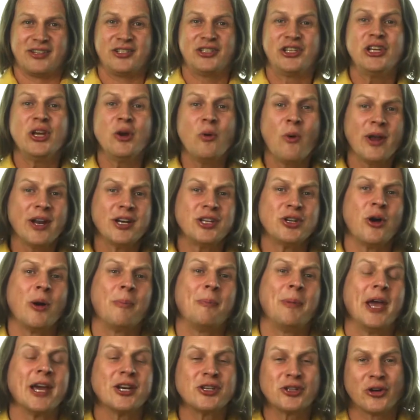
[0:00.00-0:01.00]
Do you want to
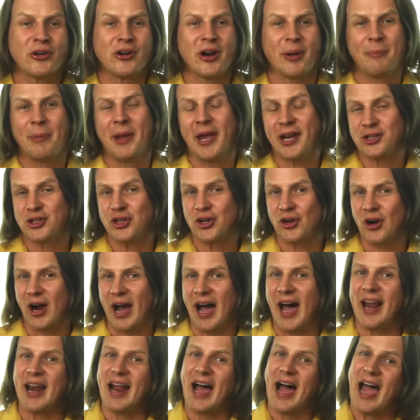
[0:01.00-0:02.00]
do a picture in a picture
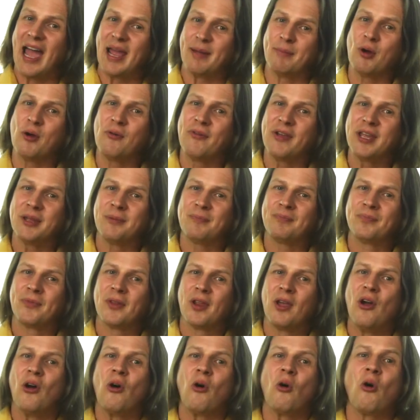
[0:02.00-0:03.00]
on iMovie?
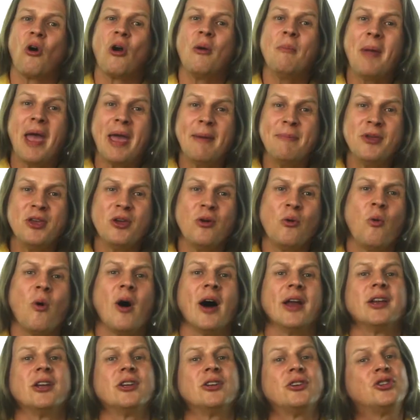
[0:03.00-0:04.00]
Or maybe you
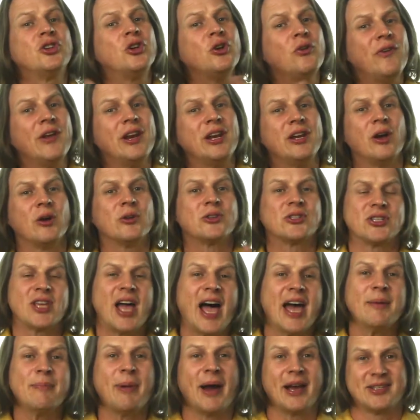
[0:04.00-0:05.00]
want two videos
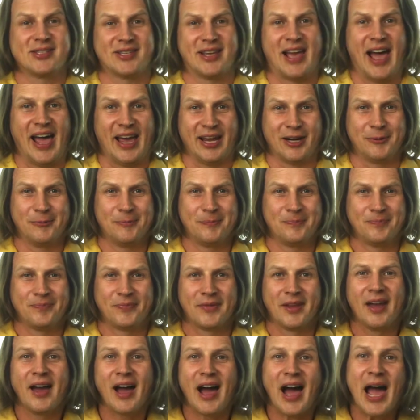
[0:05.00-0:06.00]
side by side.
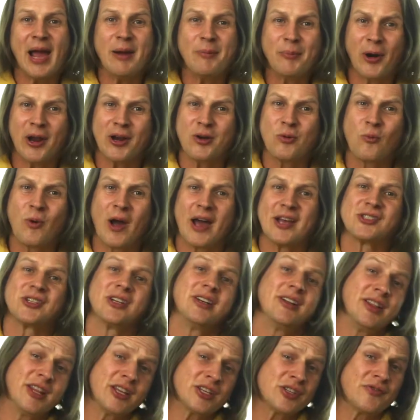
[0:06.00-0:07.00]
I'm Brighton
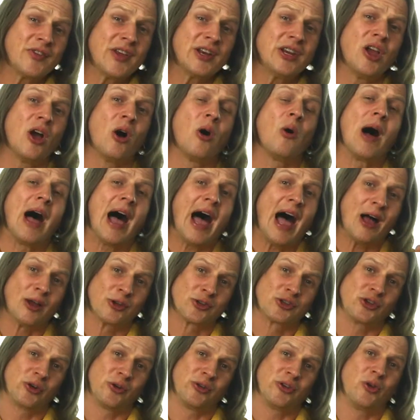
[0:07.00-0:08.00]
West and in this video
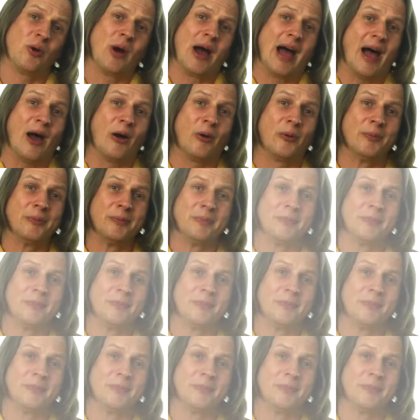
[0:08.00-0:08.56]
I'll show you how.